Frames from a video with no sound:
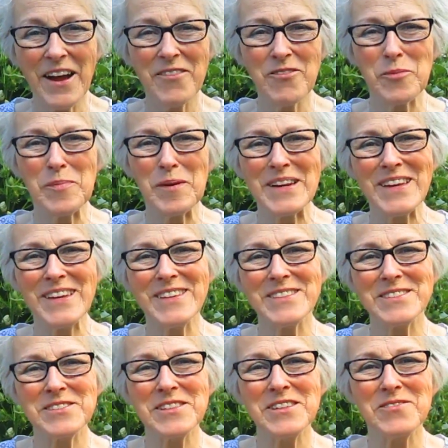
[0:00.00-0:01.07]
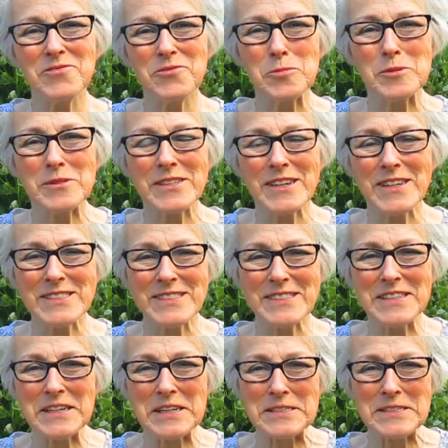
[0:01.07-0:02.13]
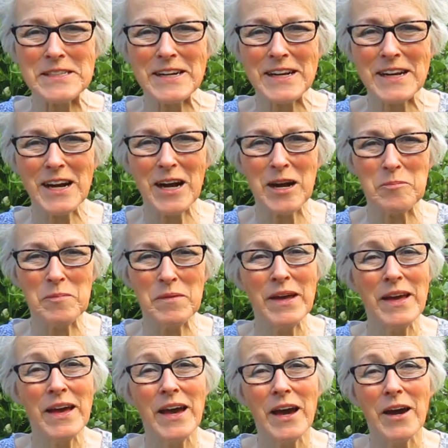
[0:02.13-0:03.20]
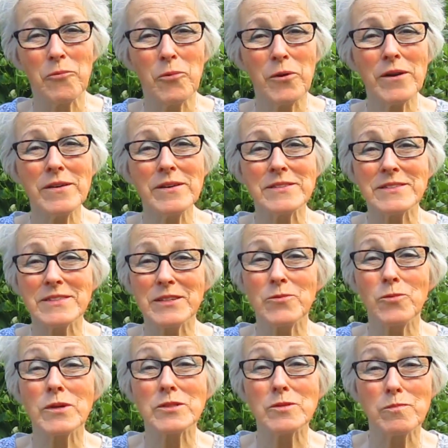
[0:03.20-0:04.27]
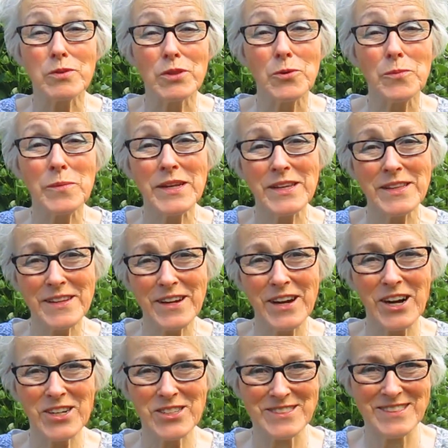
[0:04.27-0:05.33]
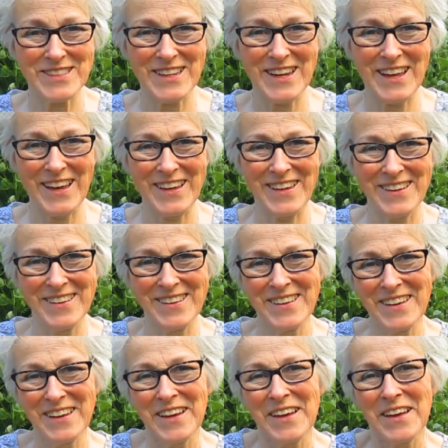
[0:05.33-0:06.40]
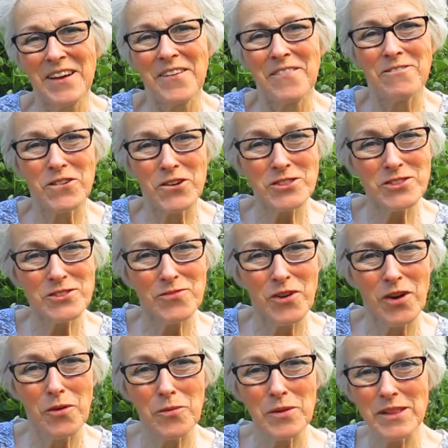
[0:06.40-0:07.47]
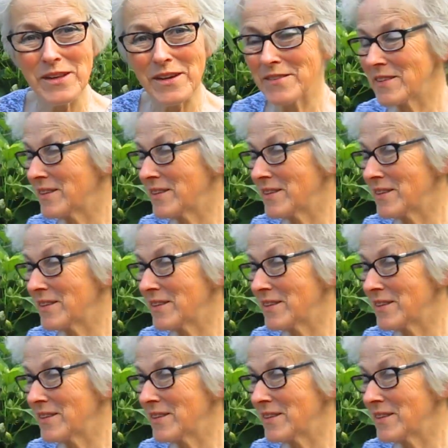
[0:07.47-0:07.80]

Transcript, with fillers: everybody. It's Lynn from WisconsinGarden.com, and we're going to see what's blooming in the garden today. First of all, we'd like